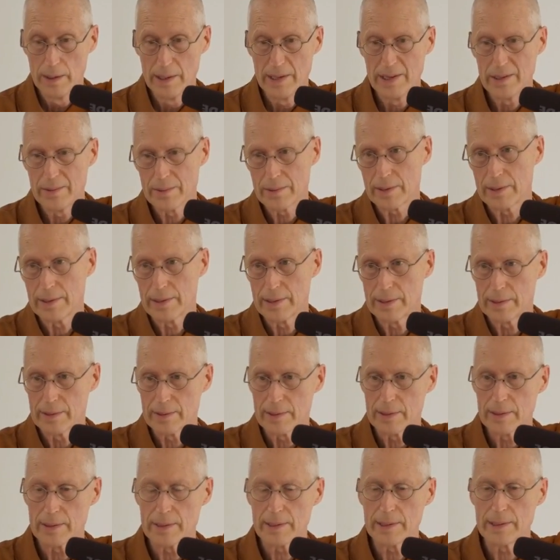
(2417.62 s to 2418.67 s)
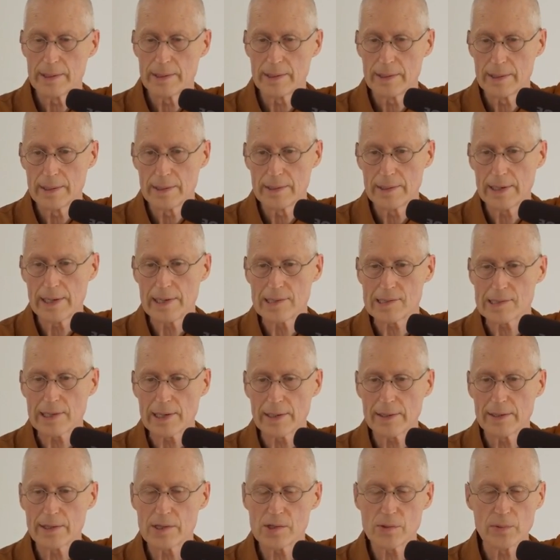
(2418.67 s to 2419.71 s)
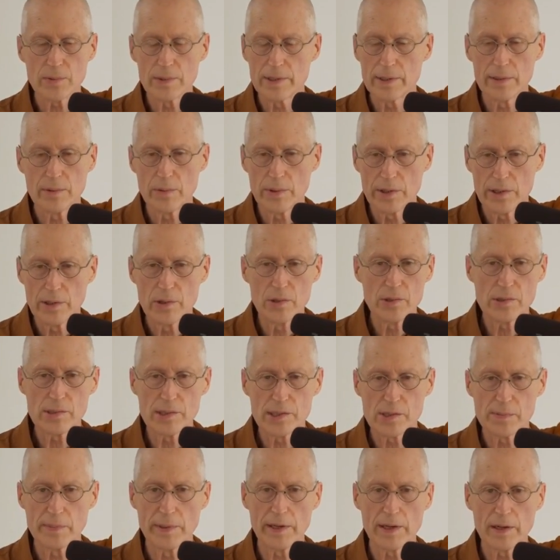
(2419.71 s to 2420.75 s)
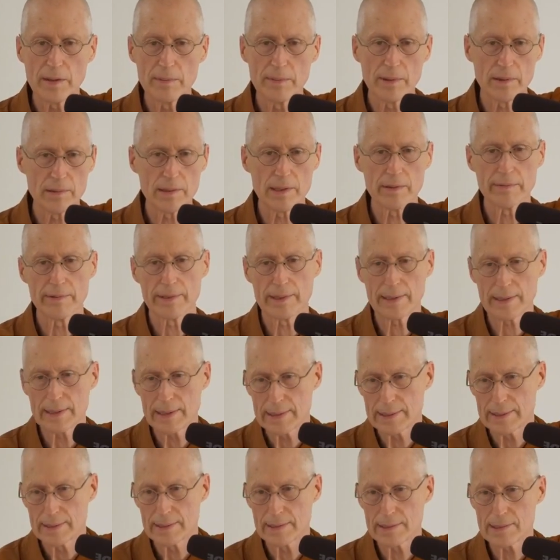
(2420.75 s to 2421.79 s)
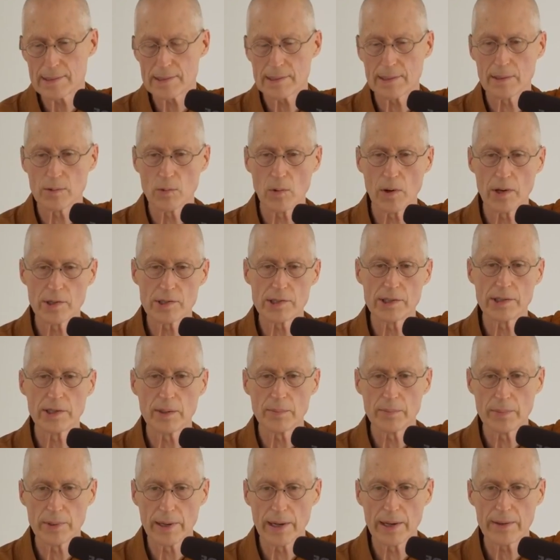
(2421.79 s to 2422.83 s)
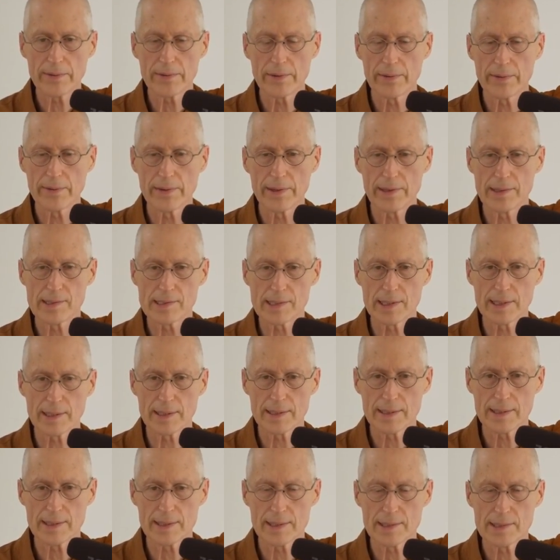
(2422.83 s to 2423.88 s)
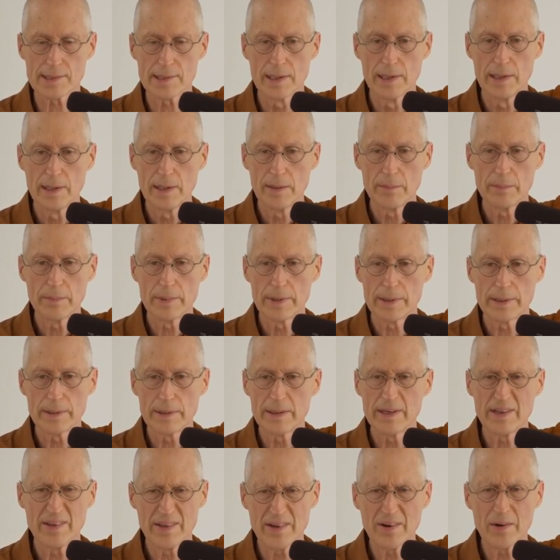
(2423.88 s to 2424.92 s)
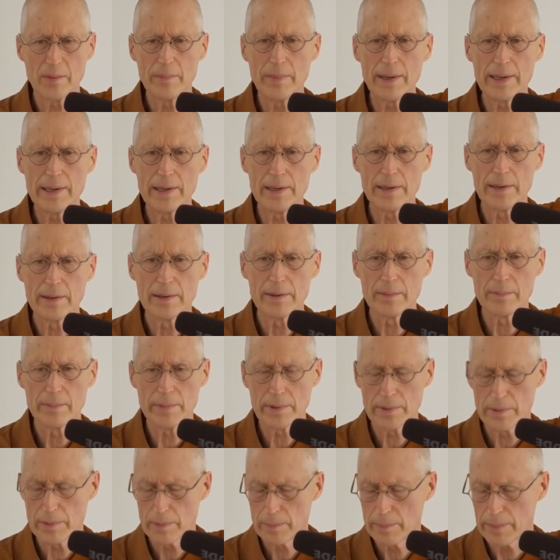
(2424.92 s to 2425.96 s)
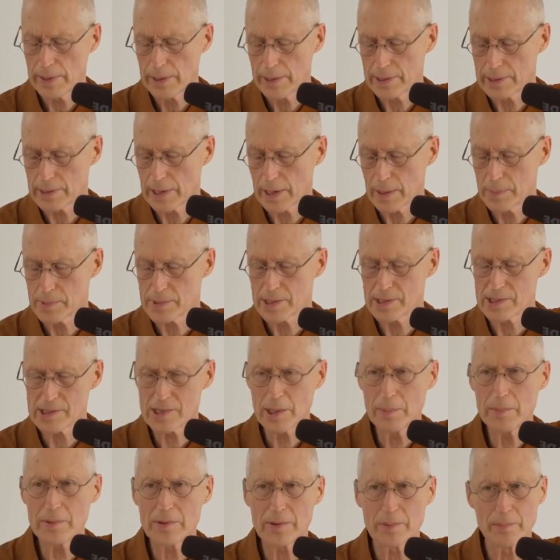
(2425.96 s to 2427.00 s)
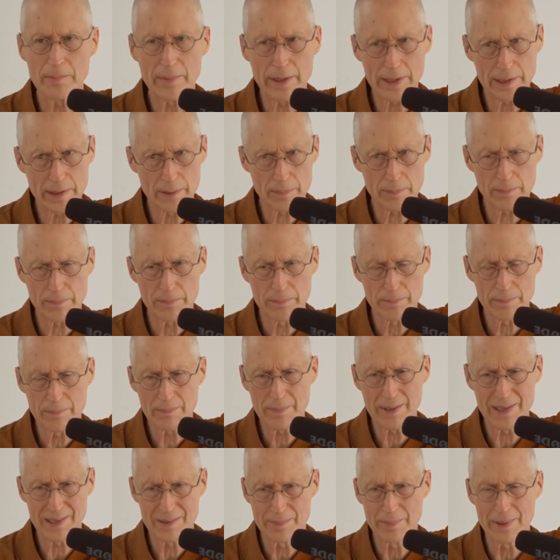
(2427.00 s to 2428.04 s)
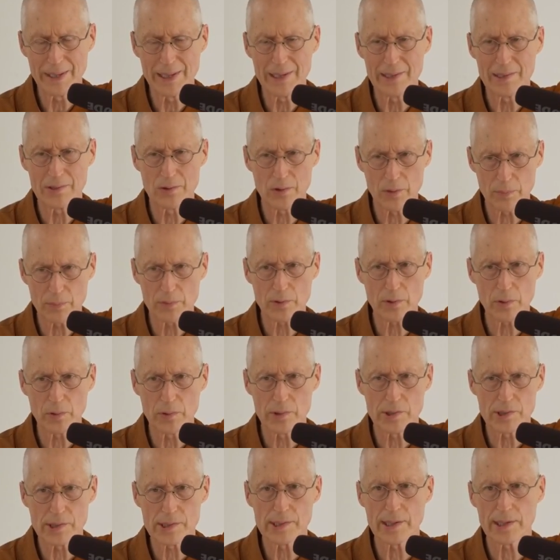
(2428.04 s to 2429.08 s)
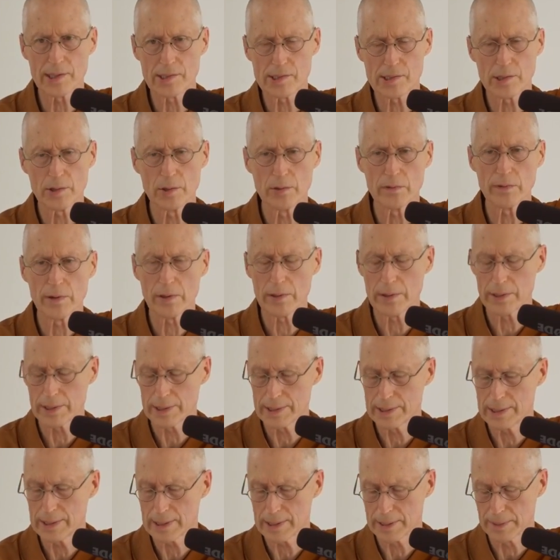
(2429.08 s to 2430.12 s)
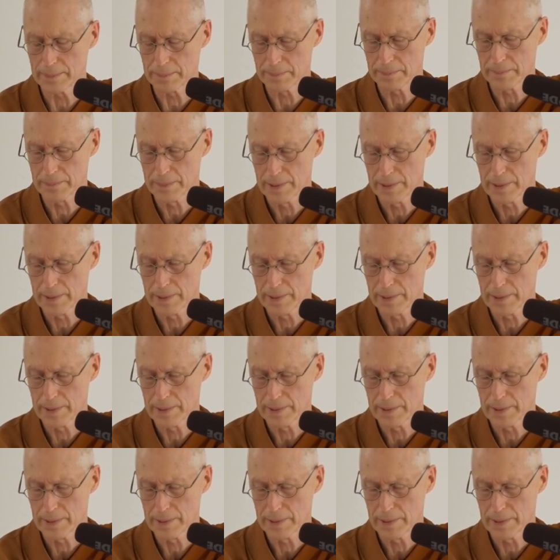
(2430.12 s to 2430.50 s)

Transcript: in, in, in, in, days like this, we, we usually speak about loving kindness and watching your breath and things like this. But there are many, there are many types, and some of them might, might begin to approach things that you've already done.